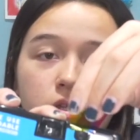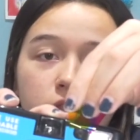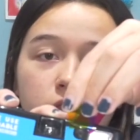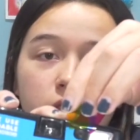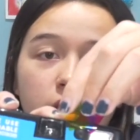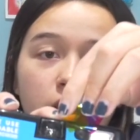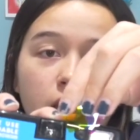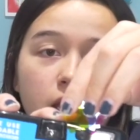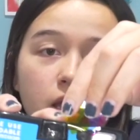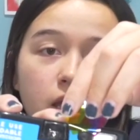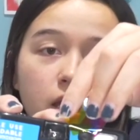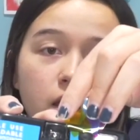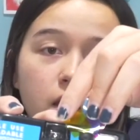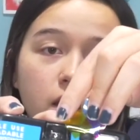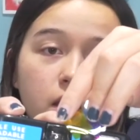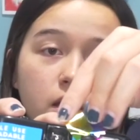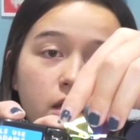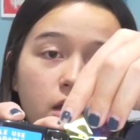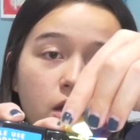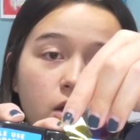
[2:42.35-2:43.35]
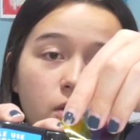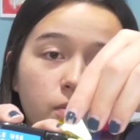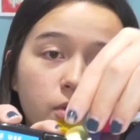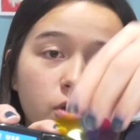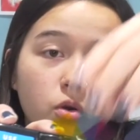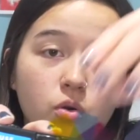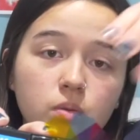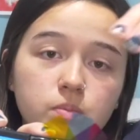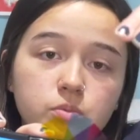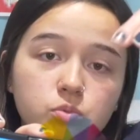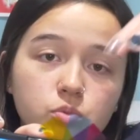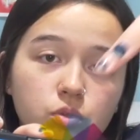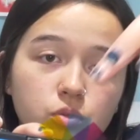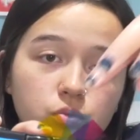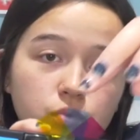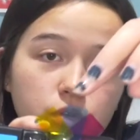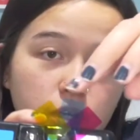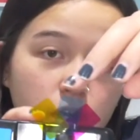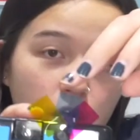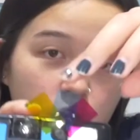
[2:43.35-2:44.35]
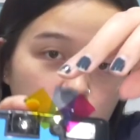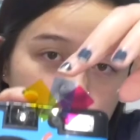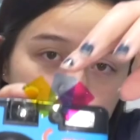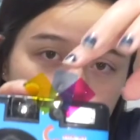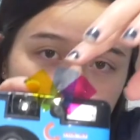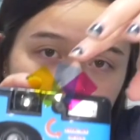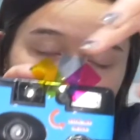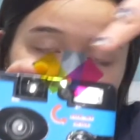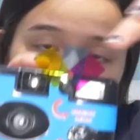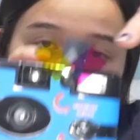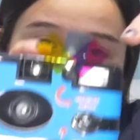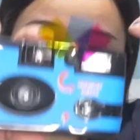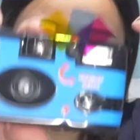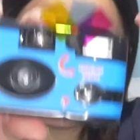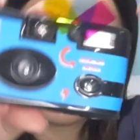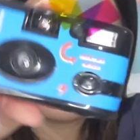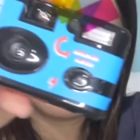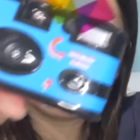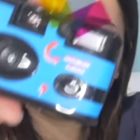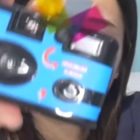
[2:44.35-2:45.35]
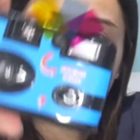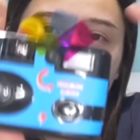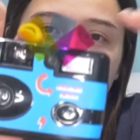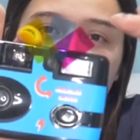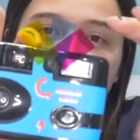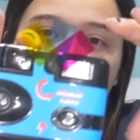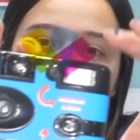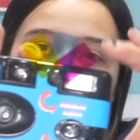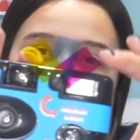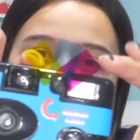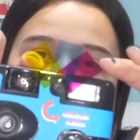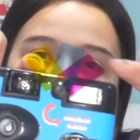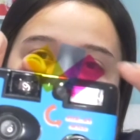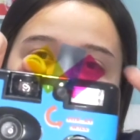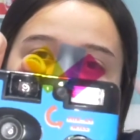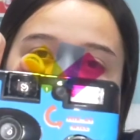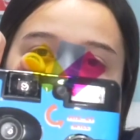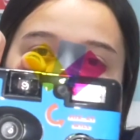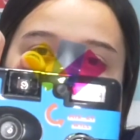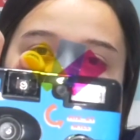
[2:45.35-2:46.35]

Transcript: they come equipped with 3 color gels, which is super unique